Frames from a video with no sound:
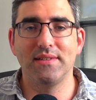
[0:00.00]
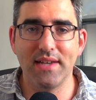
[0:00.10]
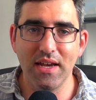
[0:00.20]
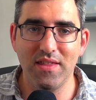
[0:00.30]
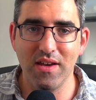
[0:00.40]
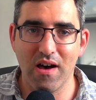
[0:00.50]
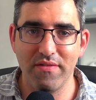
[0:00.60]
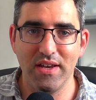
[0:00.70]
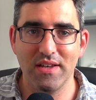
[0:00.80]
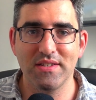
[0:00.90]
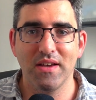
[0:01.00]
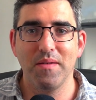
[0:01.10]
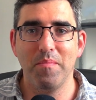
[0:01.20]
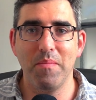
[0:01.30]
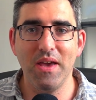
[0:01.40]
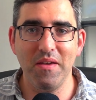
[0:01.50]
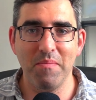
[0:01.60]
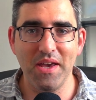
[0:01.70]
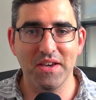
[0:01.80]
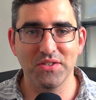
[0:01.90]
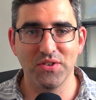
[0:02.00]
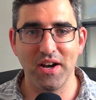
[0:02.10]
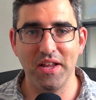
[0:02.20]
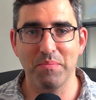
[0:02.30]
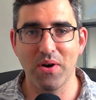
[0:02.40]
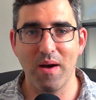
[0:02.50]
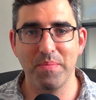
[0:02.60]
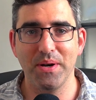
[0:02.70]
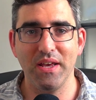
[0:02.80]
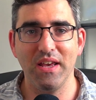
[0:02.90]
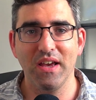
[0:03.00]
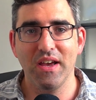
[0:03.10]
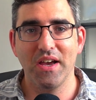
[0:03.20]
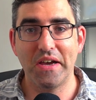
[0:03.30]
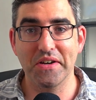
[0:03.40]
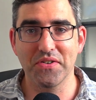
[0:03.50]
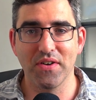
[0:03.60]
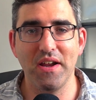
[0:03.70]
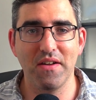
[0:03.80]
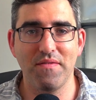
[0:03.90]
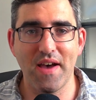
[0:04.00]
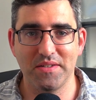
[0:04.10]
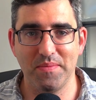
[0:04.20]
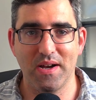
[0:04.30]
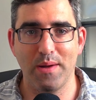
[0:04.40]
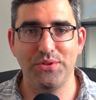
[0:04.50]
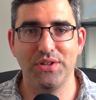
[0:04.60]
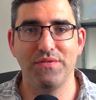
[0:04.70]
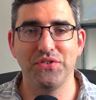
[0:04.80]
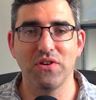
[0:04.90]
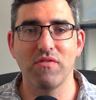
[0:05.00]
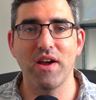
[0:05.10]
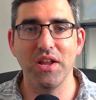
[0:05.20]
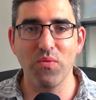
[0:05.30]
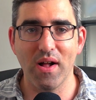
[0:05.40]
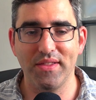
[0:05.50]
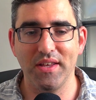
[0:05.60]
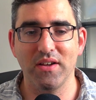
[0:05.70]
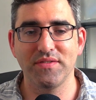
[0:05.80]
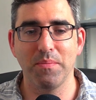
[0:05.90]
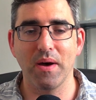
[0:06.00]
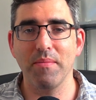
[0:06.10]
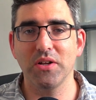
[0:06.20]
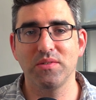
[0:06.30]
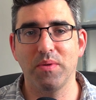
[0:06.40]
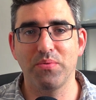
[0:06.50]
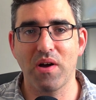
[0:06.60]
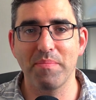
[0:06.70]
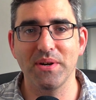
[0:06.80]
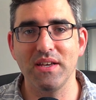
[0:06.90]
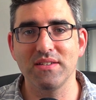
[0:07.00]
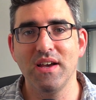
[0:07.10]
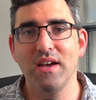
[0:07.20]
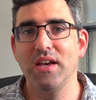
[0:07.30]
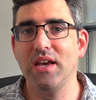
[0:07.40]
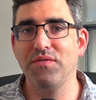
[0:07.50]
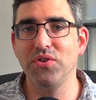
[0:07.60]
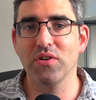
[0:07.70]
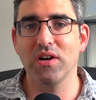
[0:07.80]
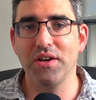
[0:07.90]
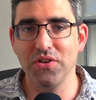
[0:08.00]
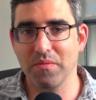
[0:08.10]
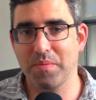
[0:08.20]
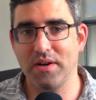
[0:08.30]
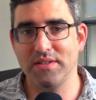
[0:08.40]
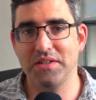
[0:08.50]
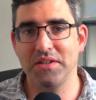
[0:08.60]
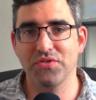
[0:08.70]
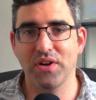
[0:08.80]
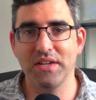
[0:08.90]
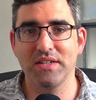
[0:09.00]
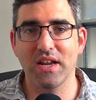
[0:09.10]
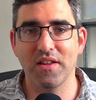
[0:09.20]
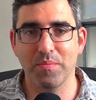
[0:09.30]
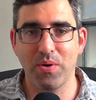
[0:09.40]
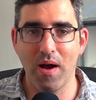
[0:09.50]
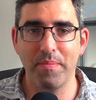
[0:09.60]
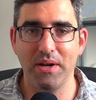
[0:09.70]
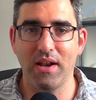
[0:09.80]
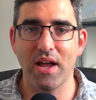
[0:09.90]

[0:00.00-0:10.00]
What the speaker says: state the obvious, may make Israeli property a great investment option if you're already wealthy enough to buy multiple properties. If you're a young person trying to get on the property